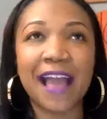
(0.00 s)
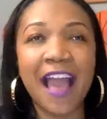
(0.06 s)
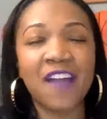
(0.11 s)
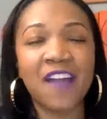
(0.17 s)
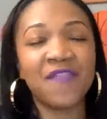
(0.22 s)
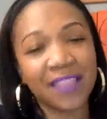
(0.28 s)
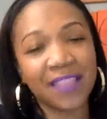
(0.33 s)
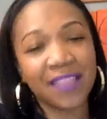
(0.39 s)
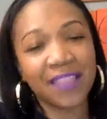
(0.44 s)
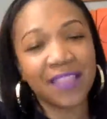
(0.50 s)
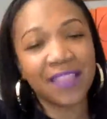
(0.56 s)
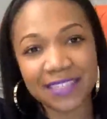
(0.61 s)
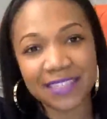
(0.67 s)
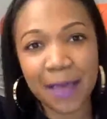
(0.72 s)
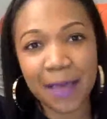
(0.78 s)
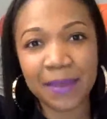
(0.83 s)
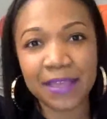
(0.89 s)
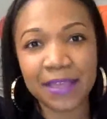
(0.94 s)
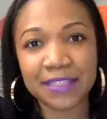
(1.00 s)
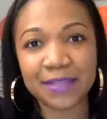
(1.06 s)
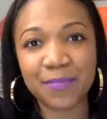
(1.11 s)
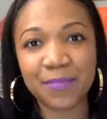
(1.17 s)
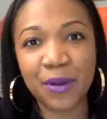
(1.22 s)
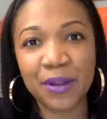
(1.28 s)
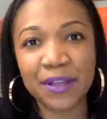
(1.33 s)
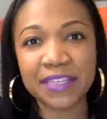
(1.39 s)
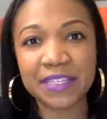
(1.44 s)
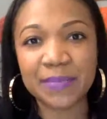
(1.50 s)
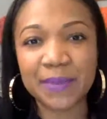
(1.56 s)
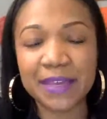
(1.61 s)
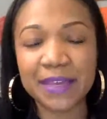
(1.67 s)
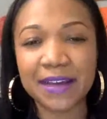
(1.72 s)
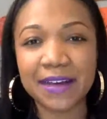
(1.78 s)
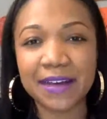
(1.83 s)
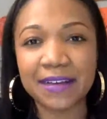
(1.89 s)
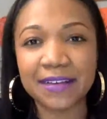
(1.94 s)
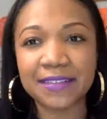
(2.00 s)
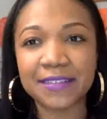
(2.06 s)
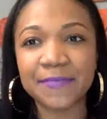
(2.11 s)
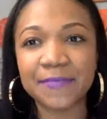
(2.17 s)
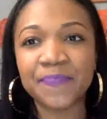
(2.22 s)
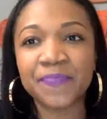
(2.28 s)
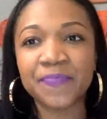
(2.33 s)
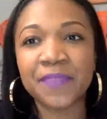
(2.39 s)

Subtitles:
I felt like this topic is important is because